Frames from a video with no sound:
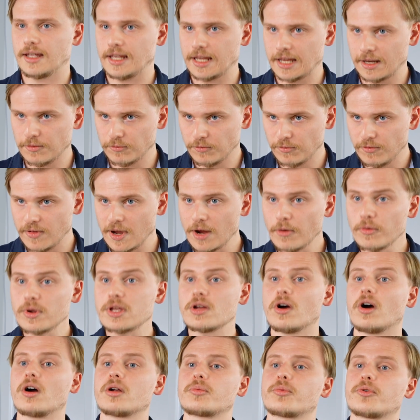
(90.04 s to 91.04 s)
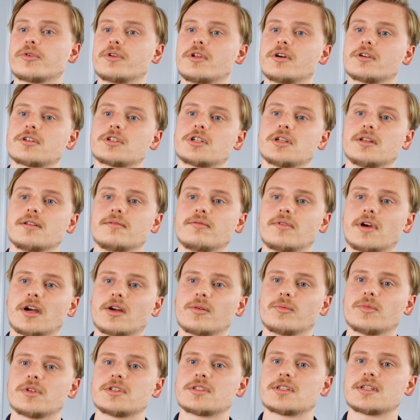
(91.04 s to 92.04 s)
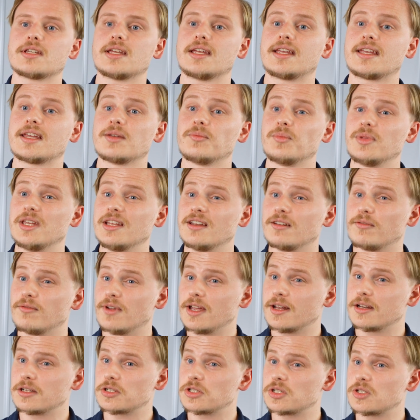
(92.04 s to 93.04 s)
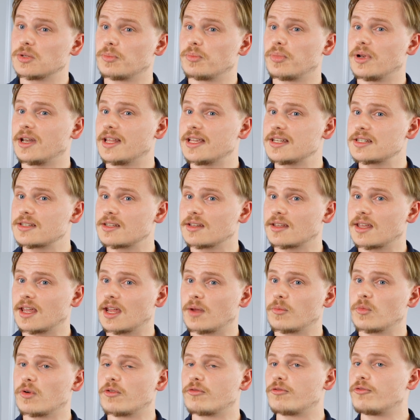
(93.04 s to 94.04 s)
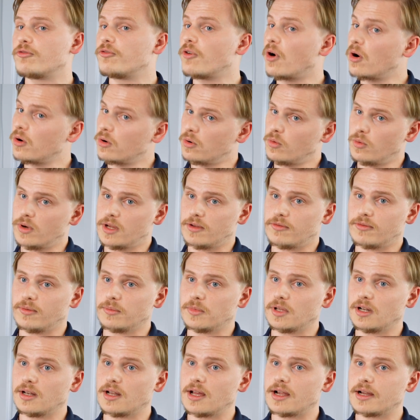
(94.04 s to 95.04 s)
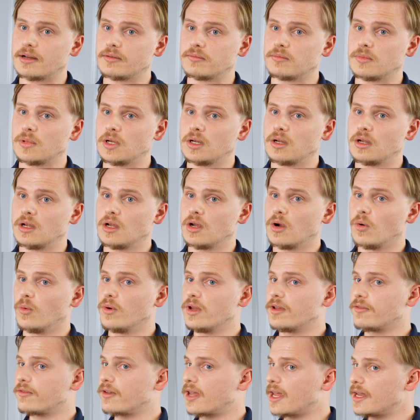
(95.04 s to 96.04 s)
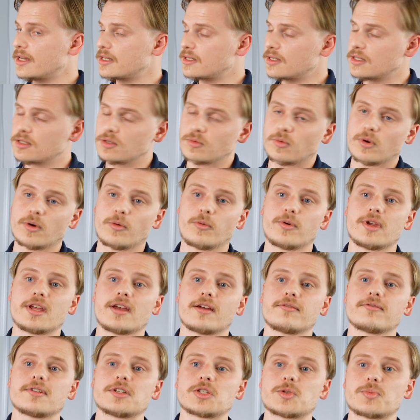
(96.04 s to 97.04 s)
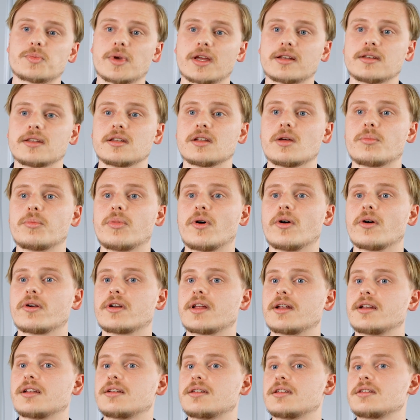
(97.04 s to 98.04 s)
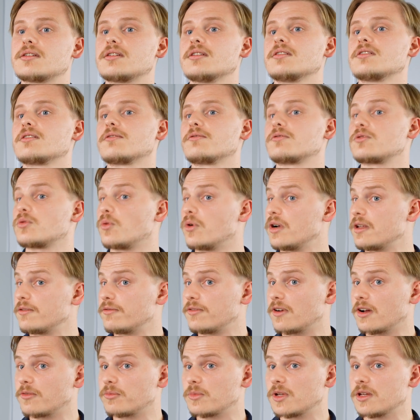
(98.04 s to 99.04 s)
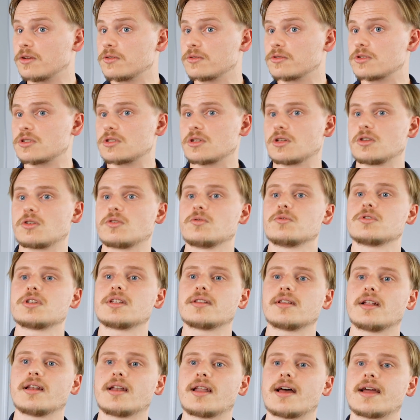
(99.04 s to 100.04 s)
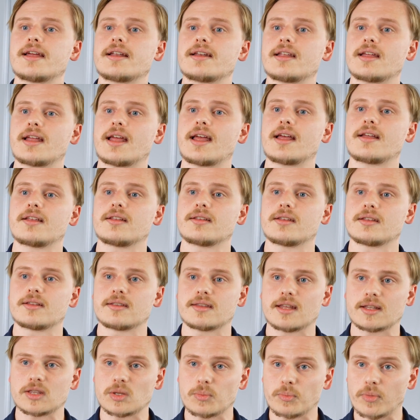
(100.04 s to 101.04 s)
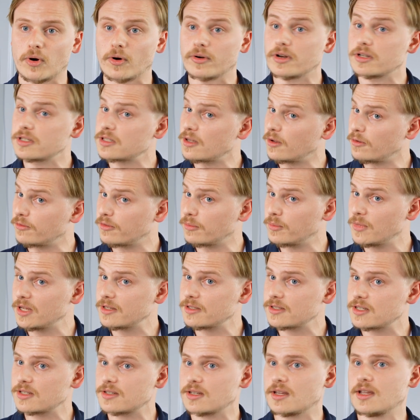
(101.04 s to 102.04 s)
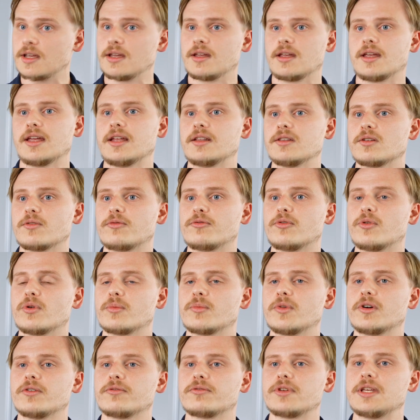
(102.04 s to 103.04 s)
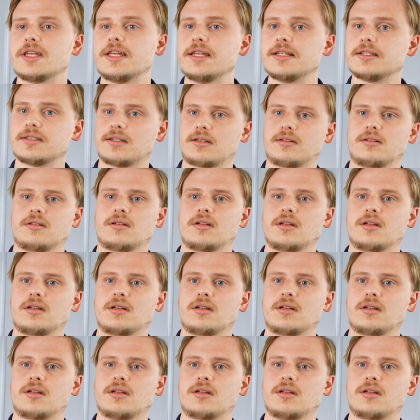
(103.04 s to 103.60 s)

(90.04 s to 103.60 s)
In very hot production environments, it can be an advantage to place the camera far away from the line. We have cases where we have inspected a part at a distance of 25 meters using the light that the part itself emits in the form of heat.